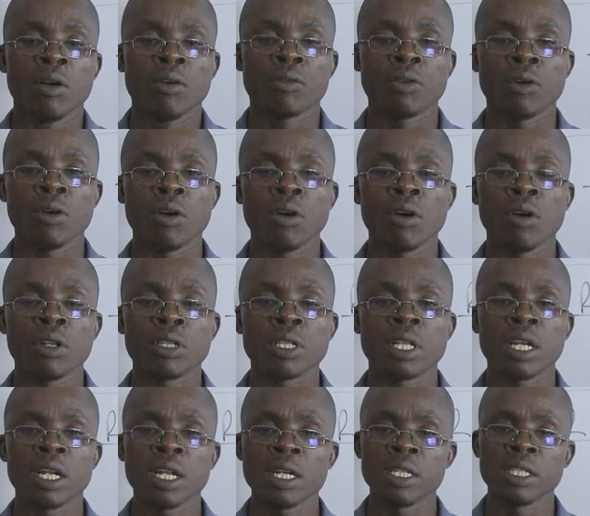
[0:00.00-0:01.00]
For
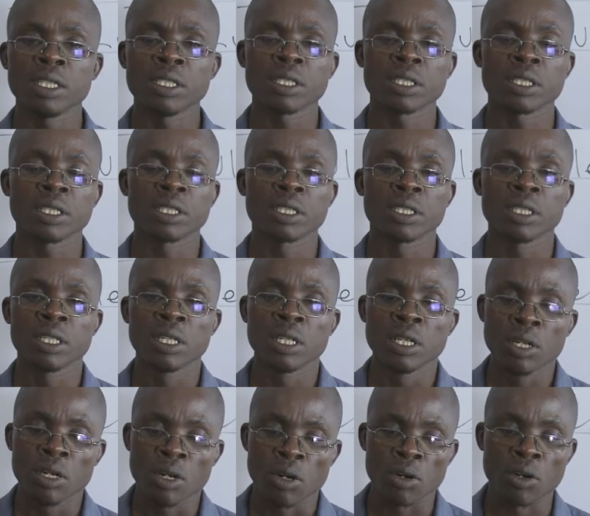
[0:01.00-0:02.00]
the ladies
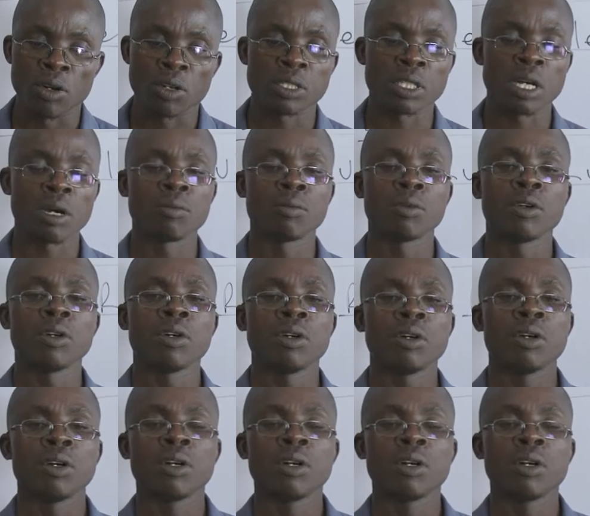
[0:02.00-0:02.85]
or some